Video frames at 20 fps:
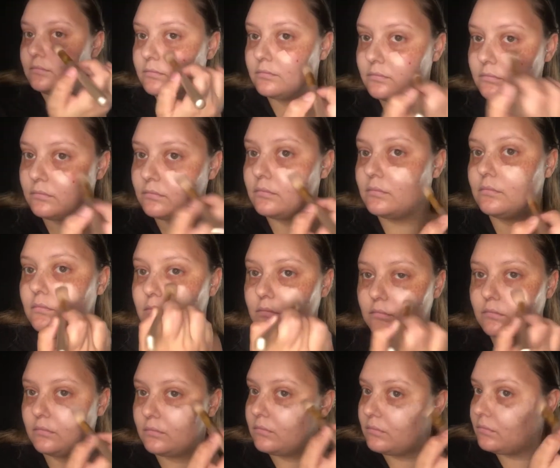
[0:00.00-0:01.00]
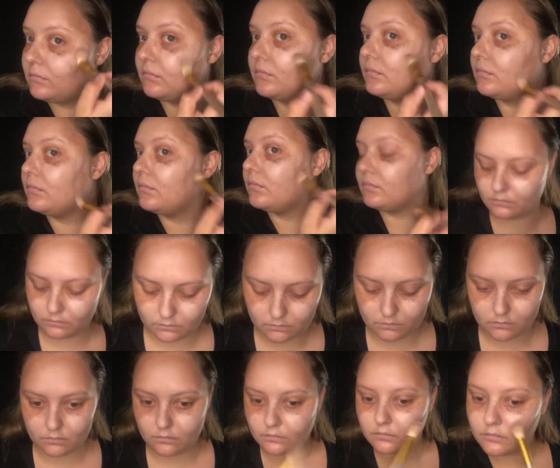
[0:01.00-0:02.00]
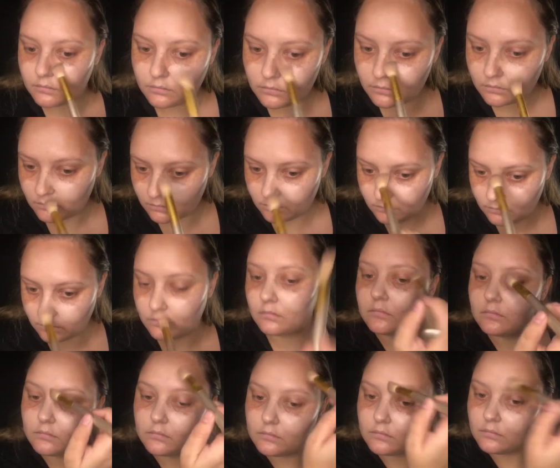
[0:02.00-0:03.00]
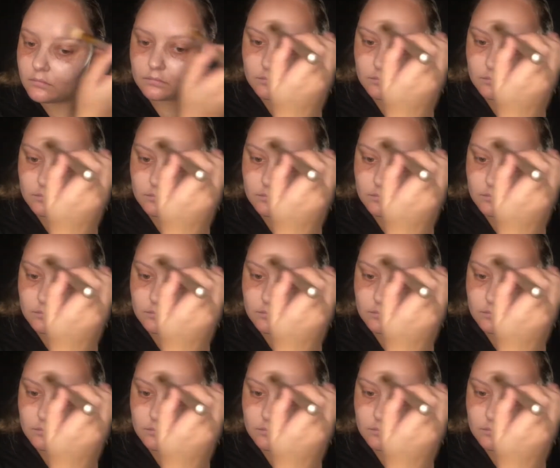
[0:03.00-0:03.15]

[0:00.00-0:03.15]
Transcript: Nothing is said.